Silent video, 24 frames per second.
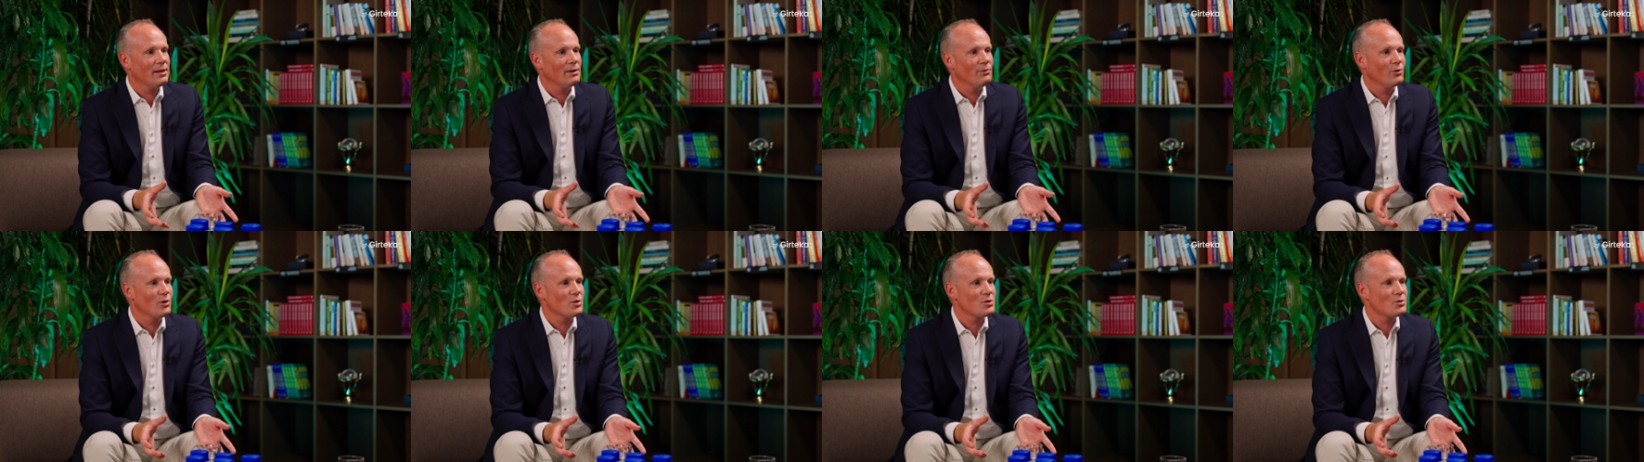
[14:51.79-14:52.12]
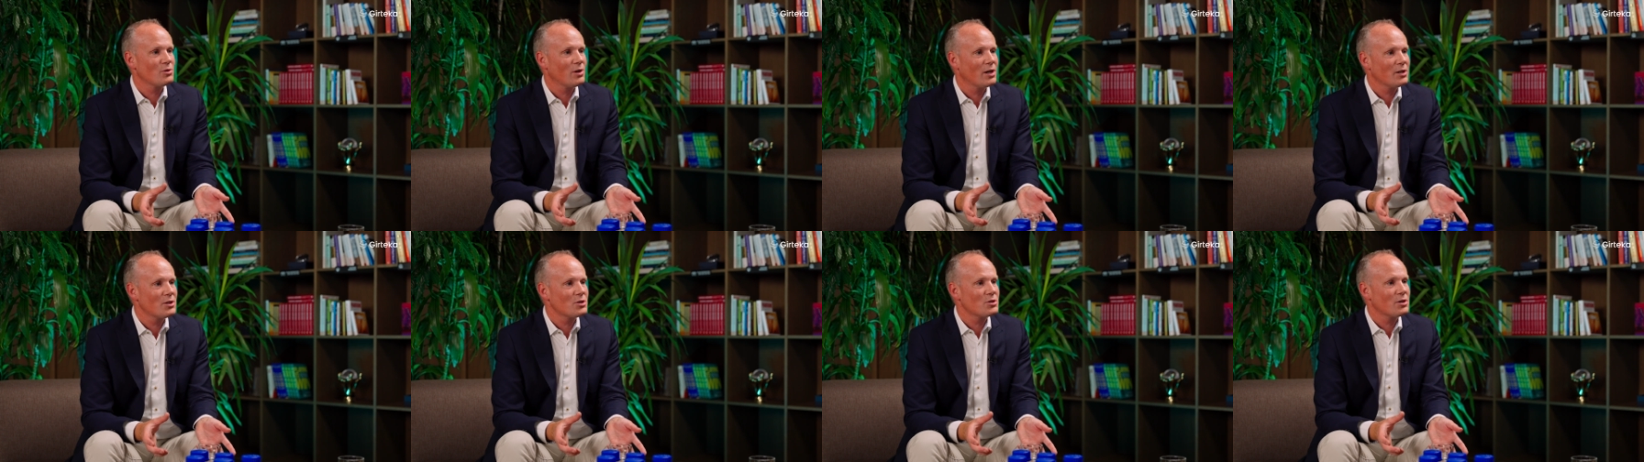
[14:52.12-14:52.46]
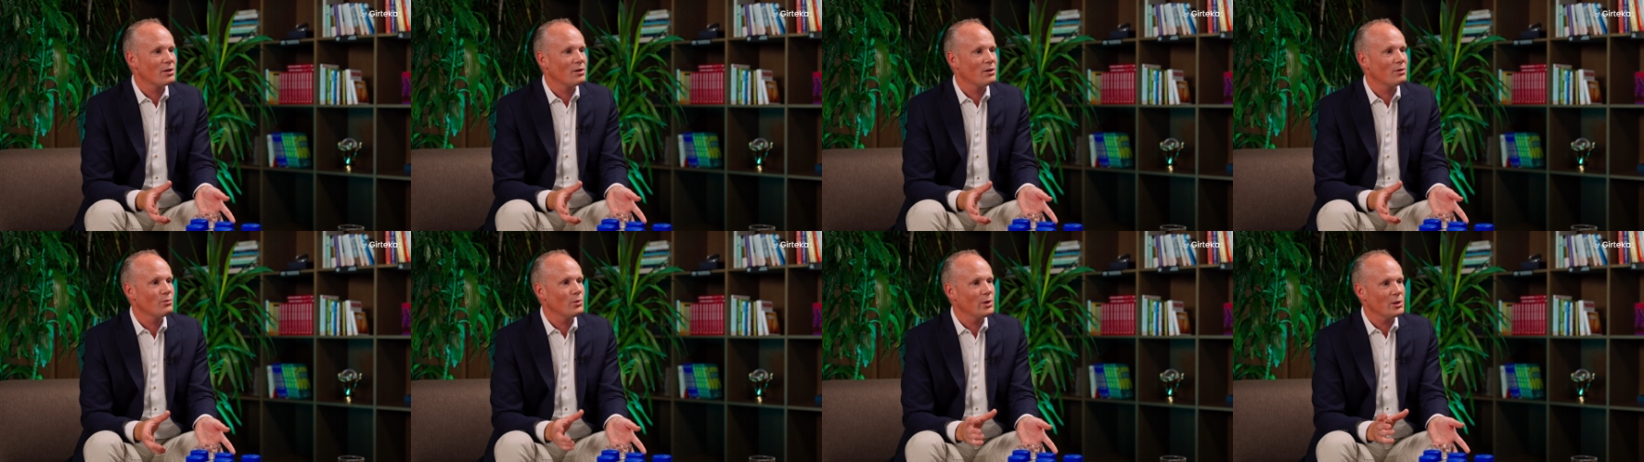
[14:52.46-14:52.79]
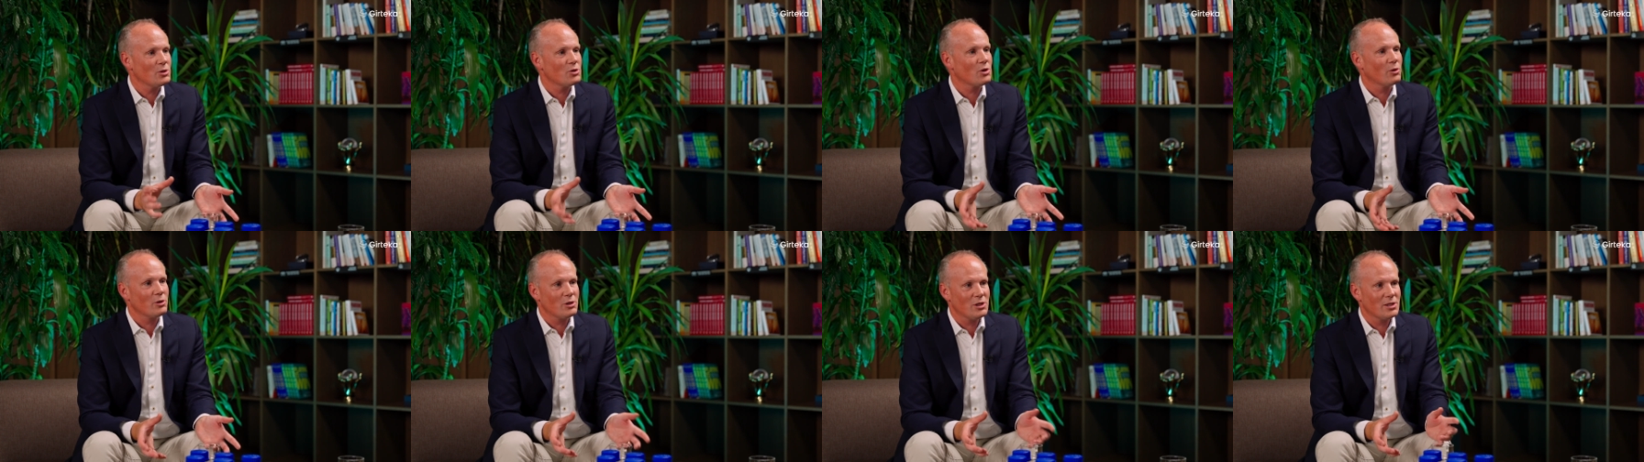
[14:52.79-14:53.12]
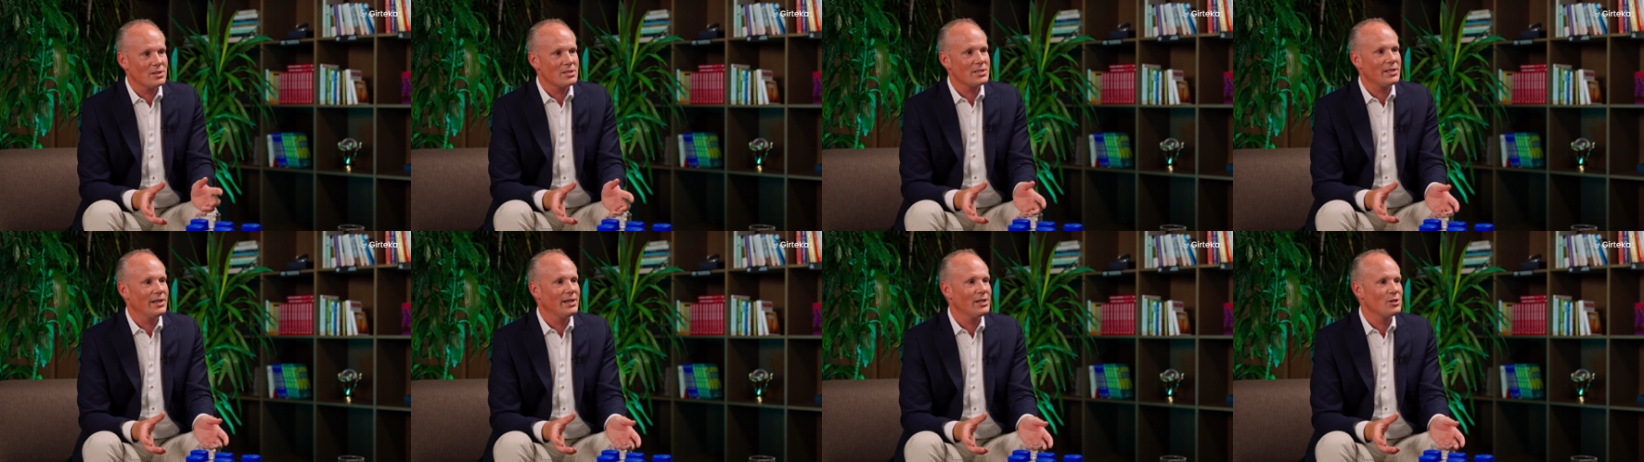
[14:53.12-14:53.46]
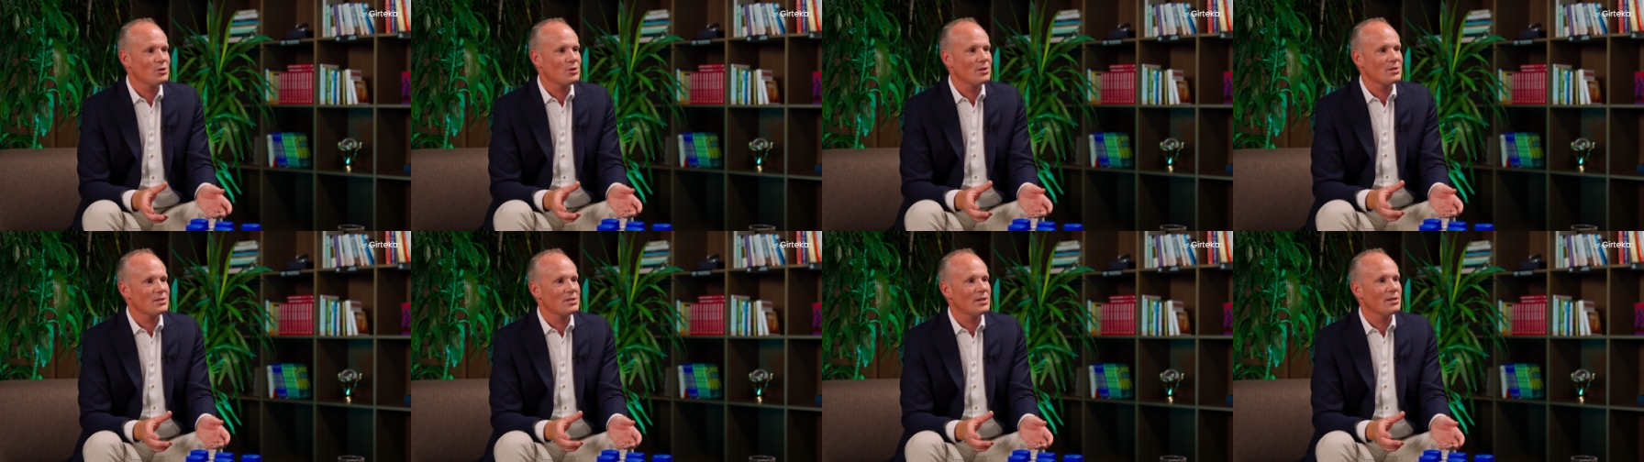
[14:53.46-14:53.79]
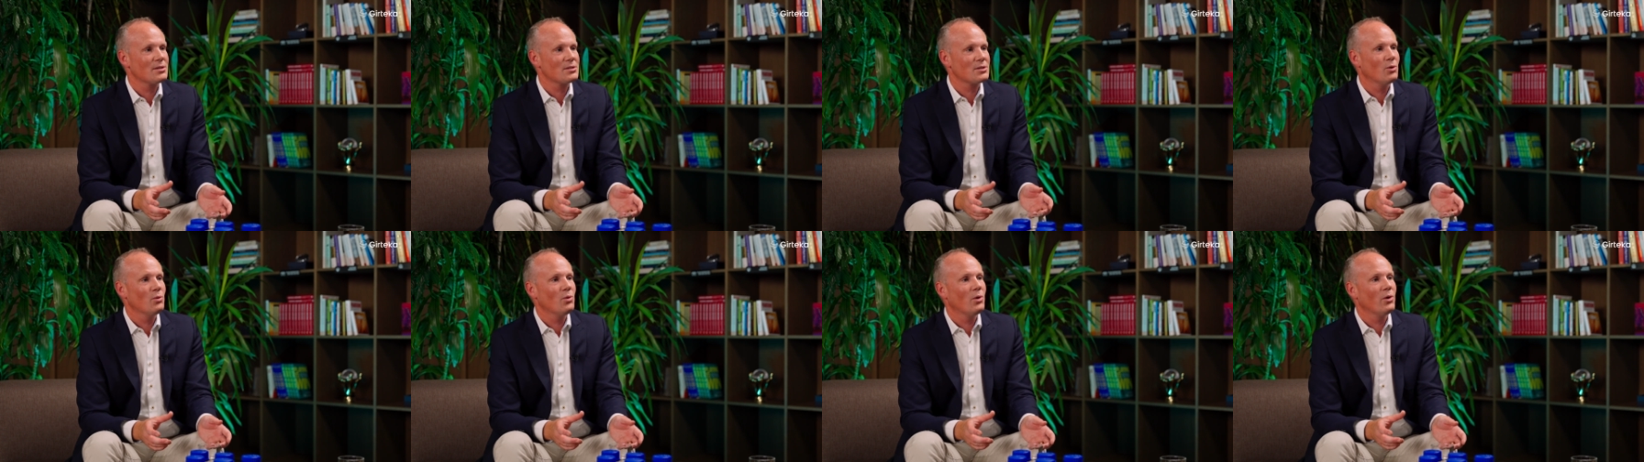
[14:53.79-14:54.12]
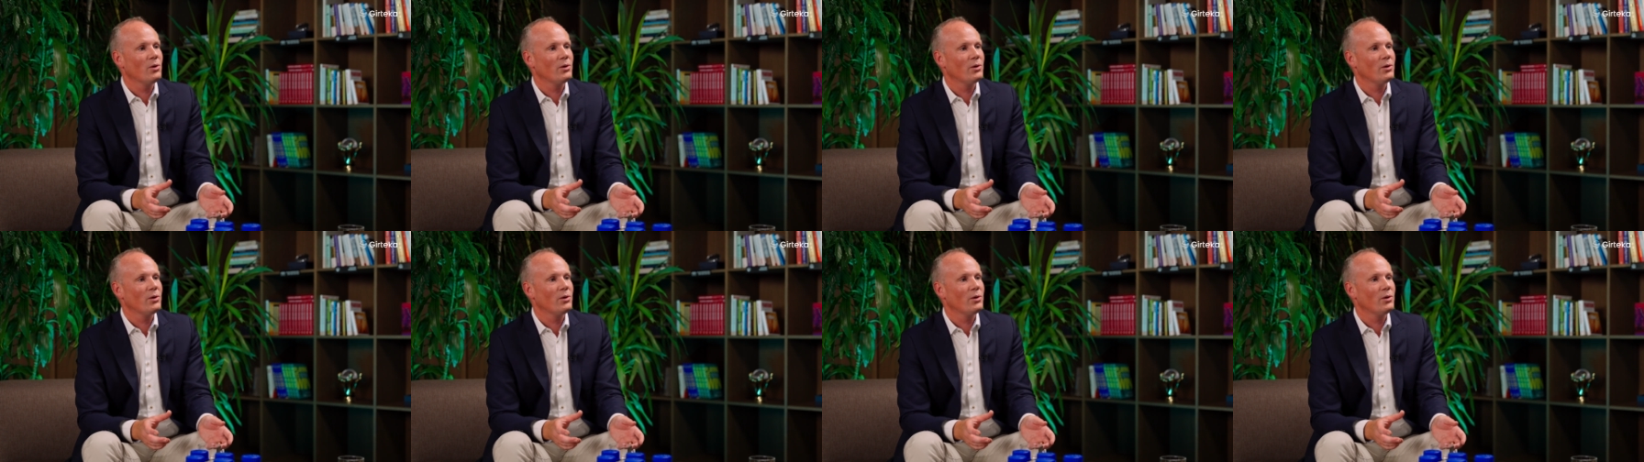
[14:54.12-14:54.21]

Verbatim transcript: infrastructure with charging stations and so